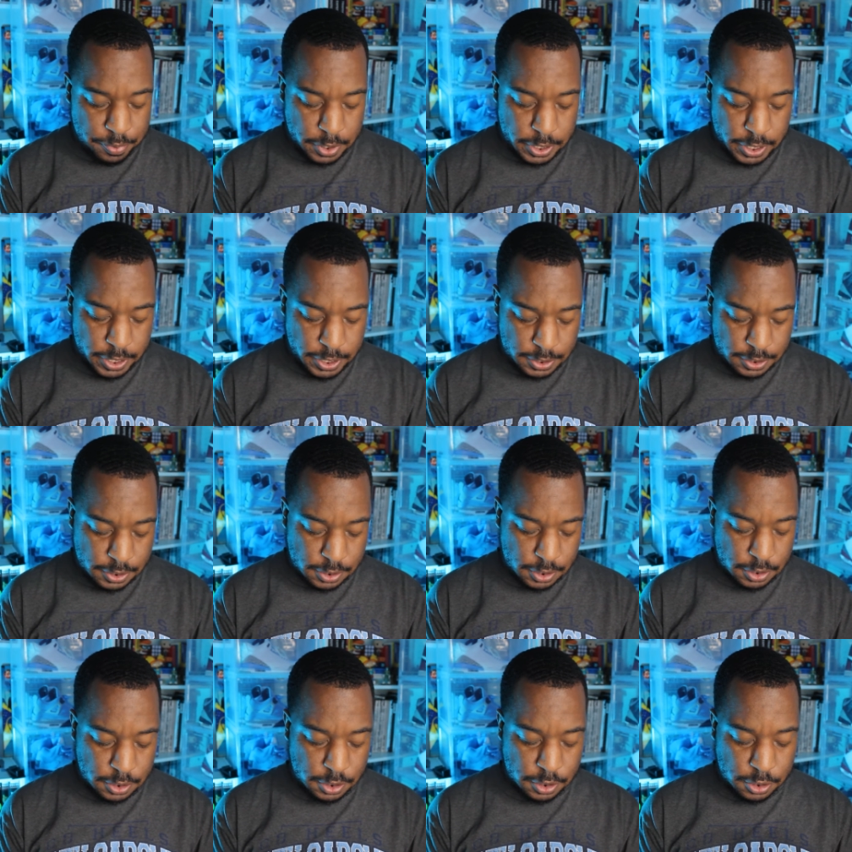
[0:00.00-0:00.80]
It is
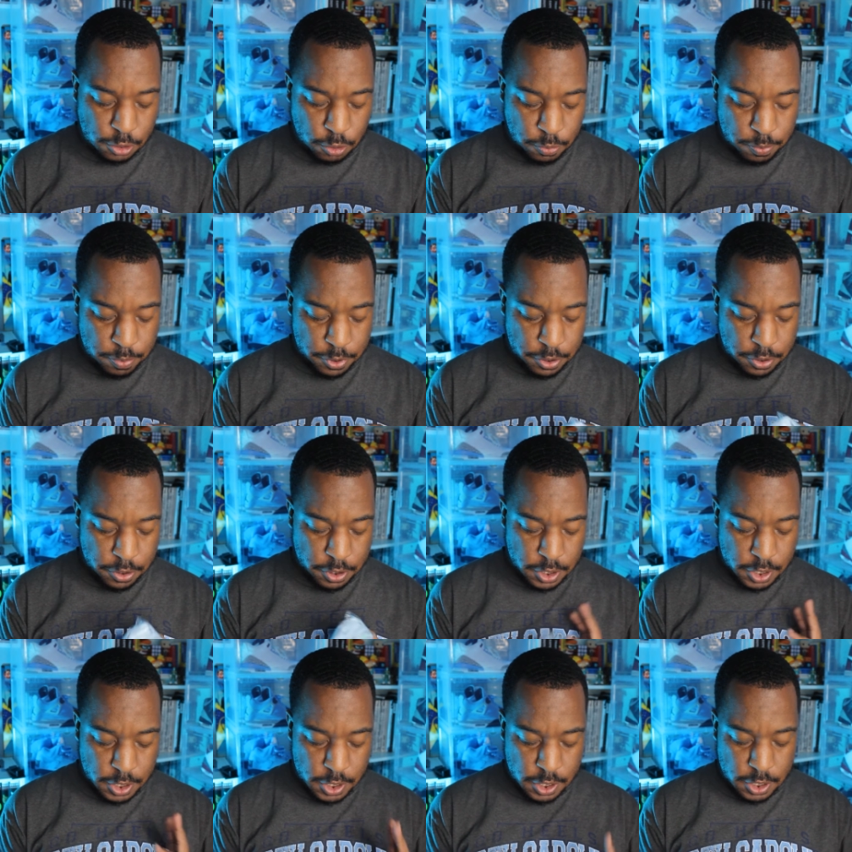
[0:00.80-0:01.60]
super,
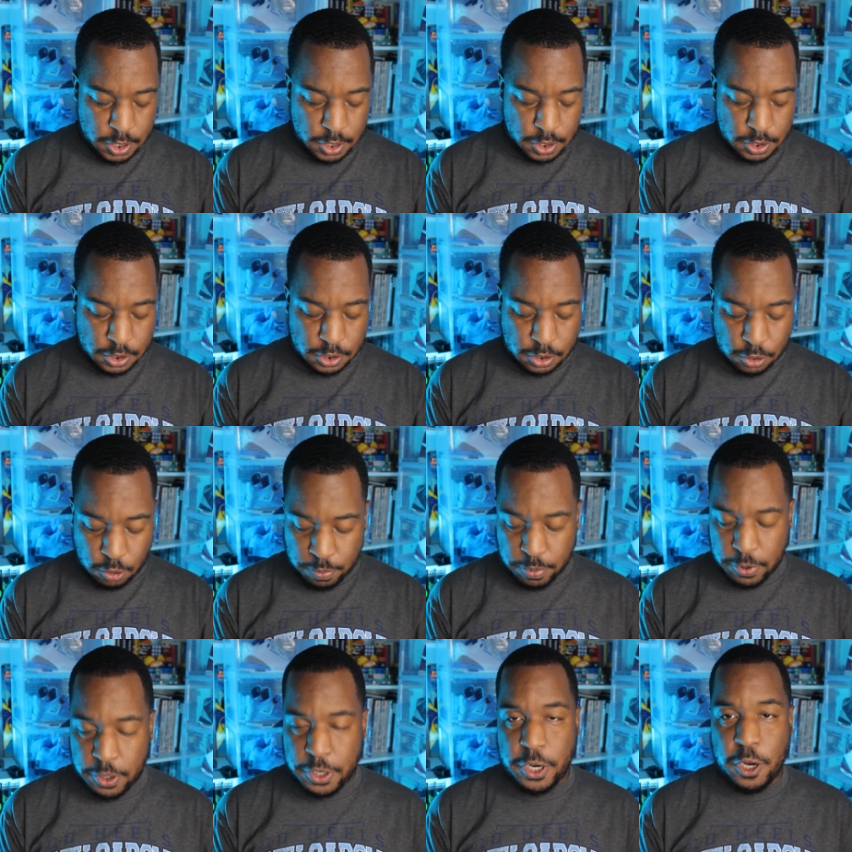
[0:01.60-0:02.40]

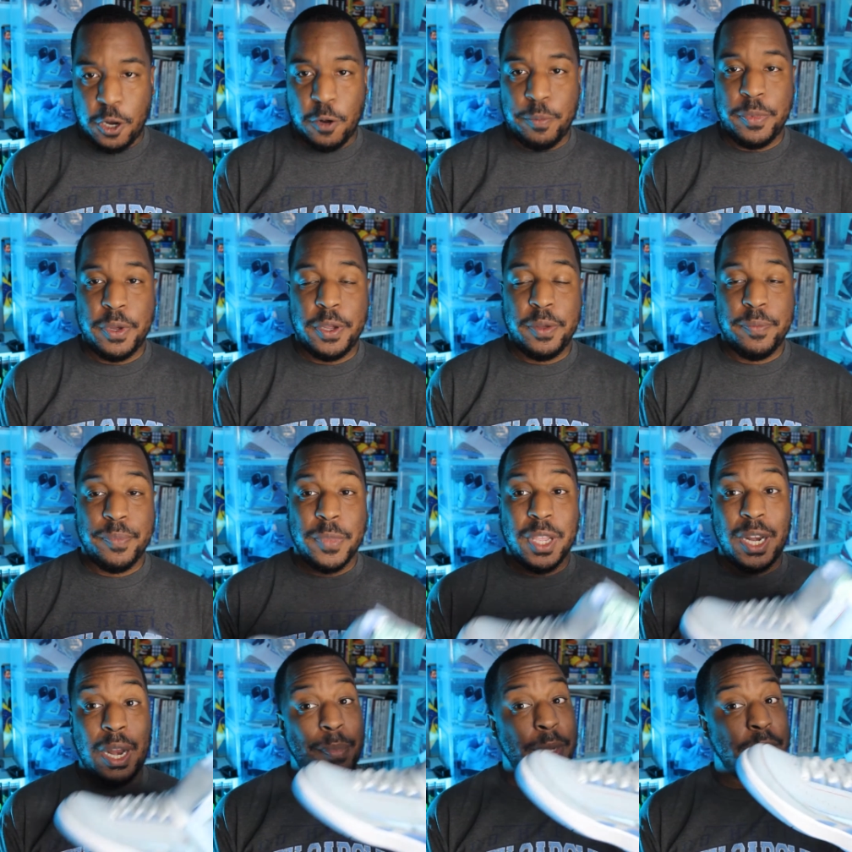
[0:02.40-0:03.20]
super dope,
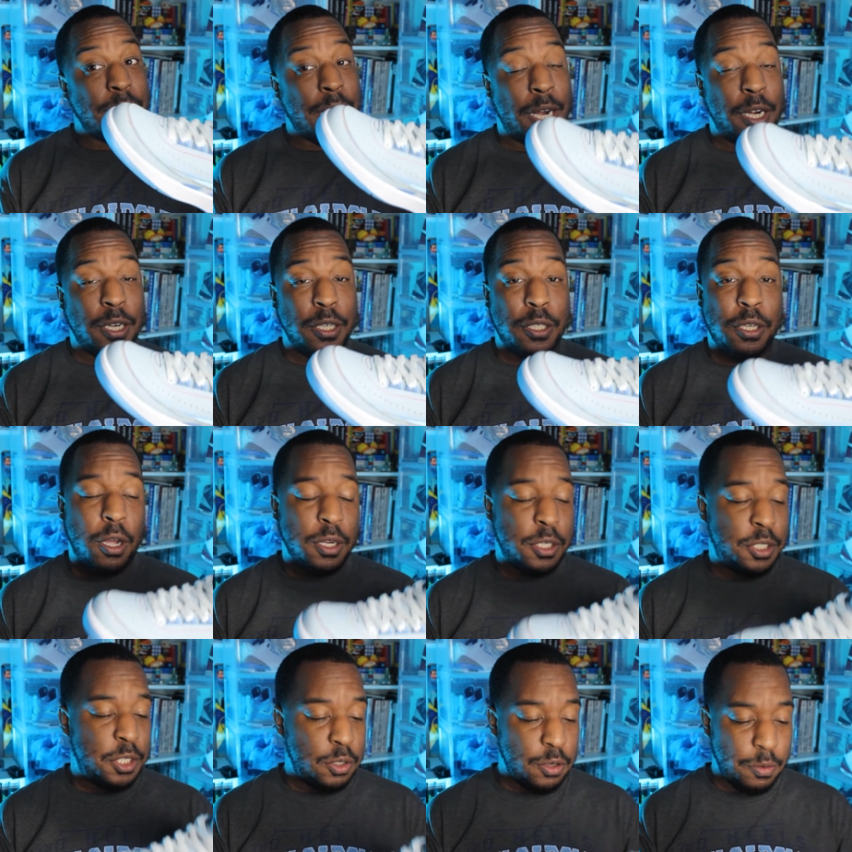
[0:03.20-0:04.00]
and I'm excited to
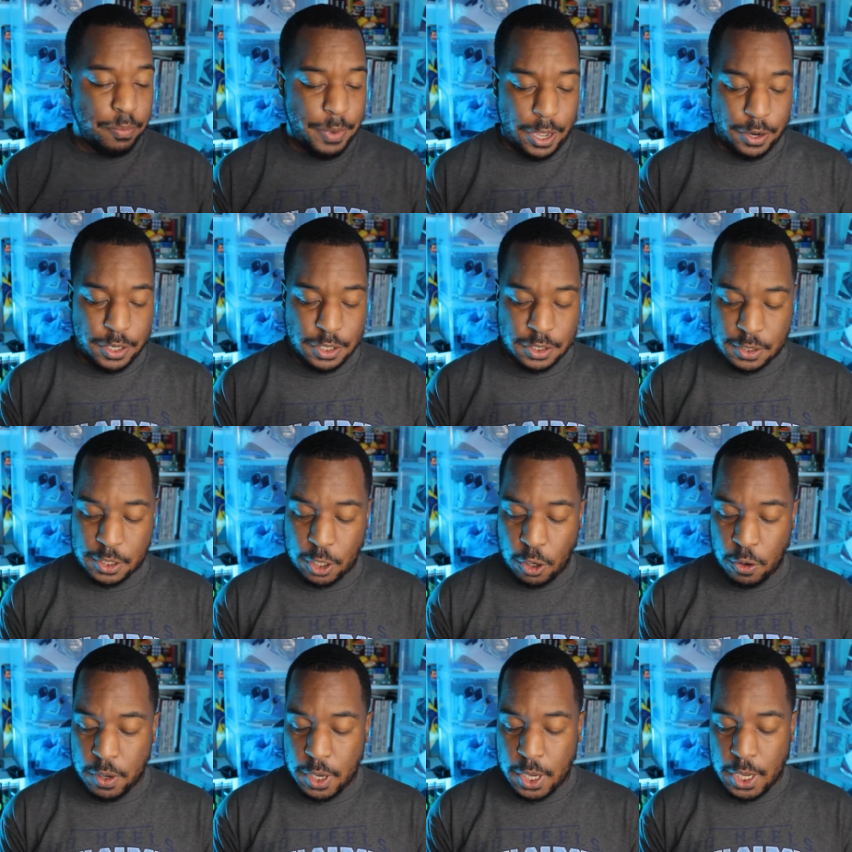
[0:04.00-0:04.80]
talk to you about it.
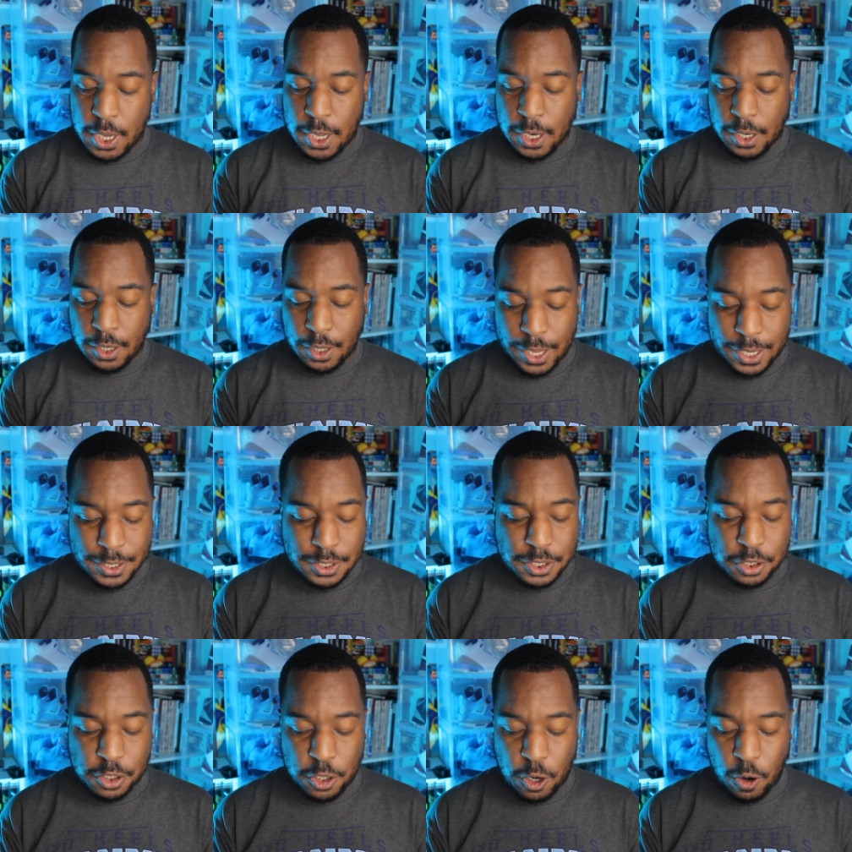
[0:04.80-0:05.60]
So
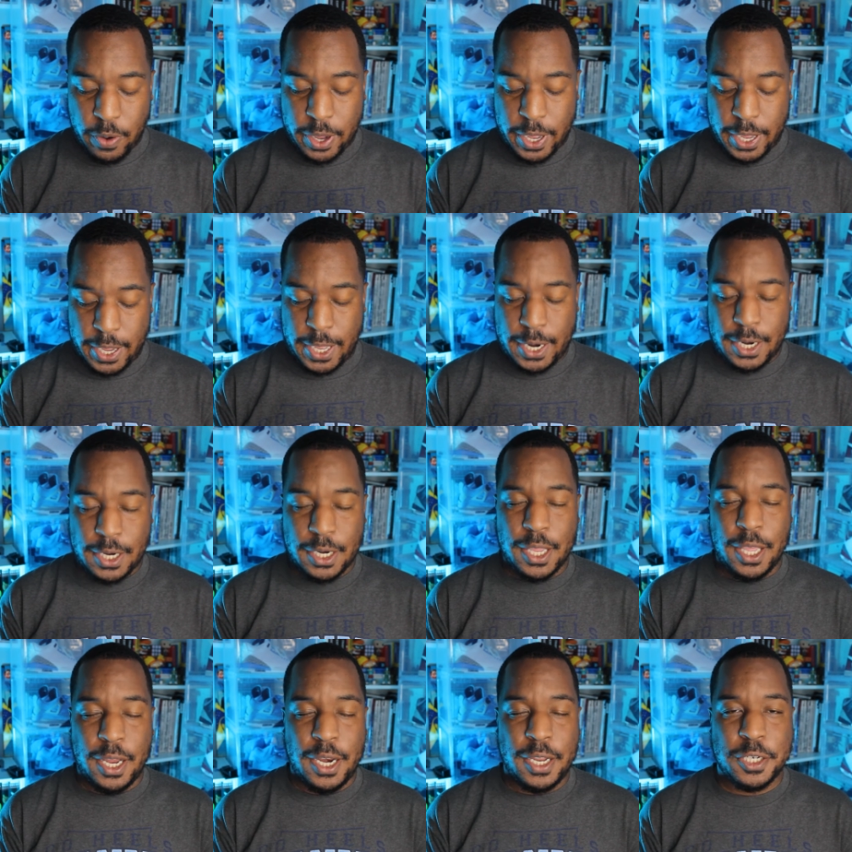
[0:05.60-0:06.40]
let's go ahead
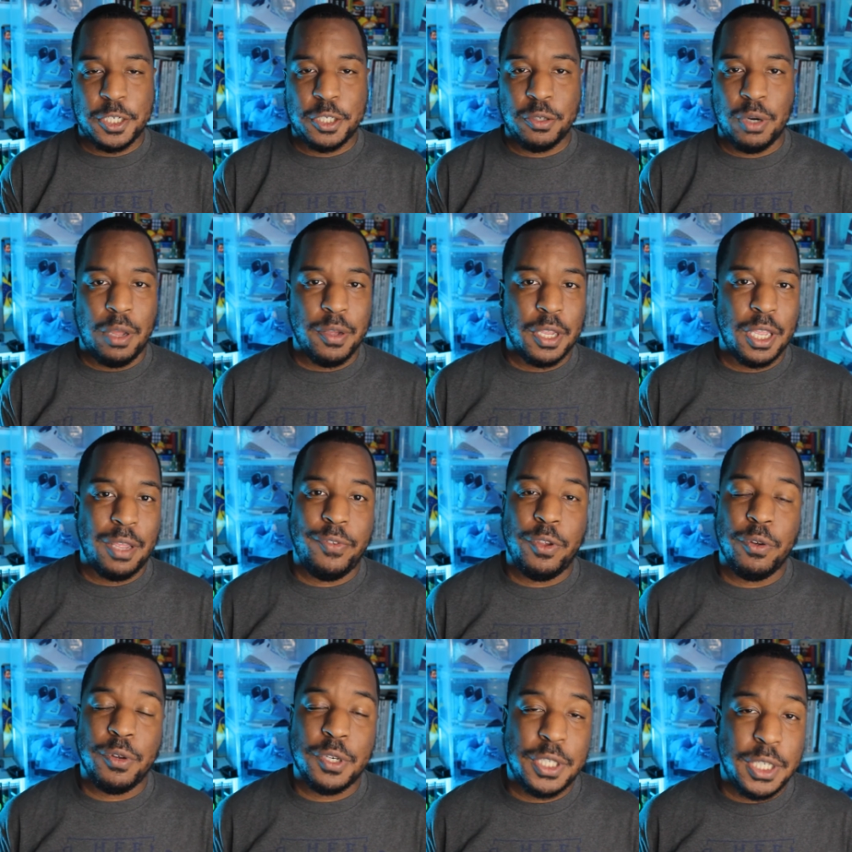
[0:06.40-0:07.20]
and get into it. I'll
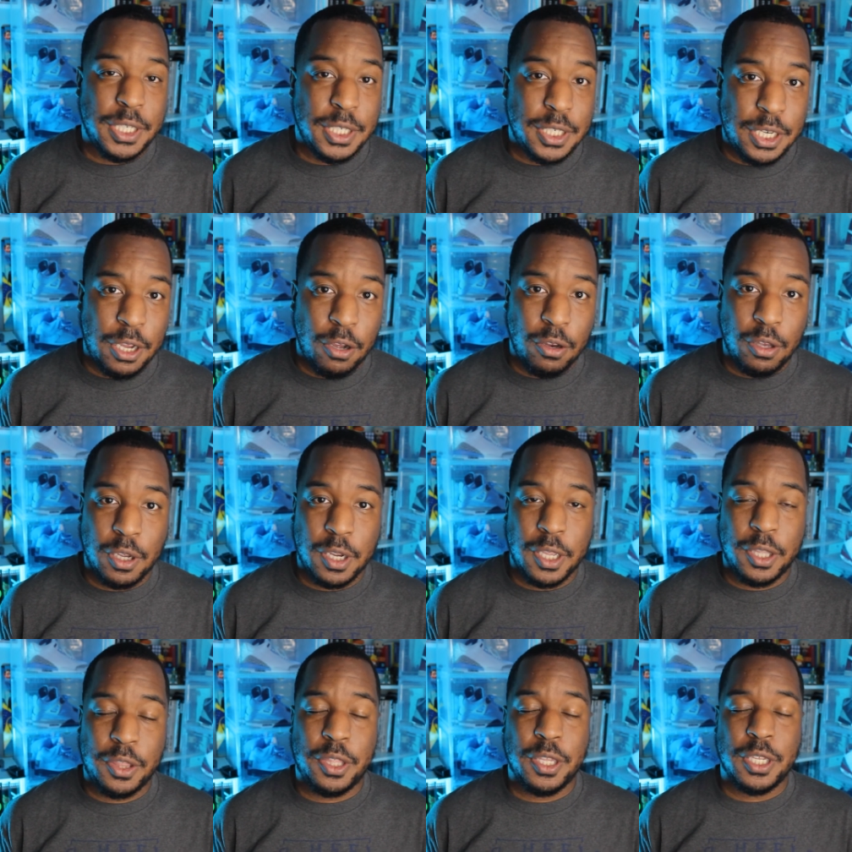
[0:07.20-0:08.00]
give you a detailed
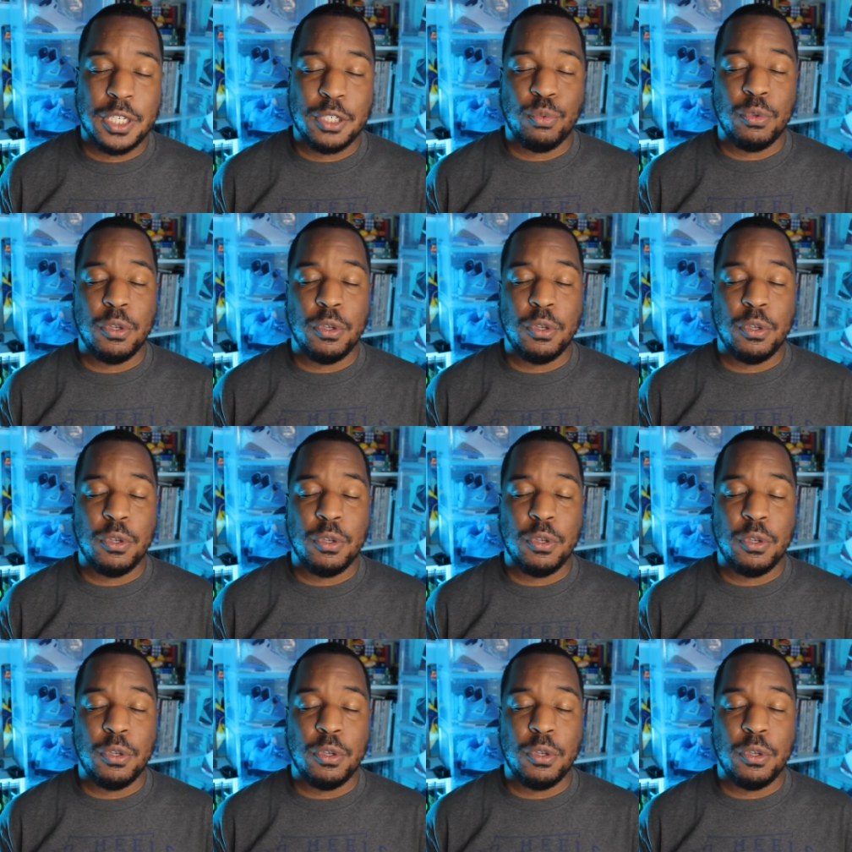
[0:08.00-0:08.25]
look at this.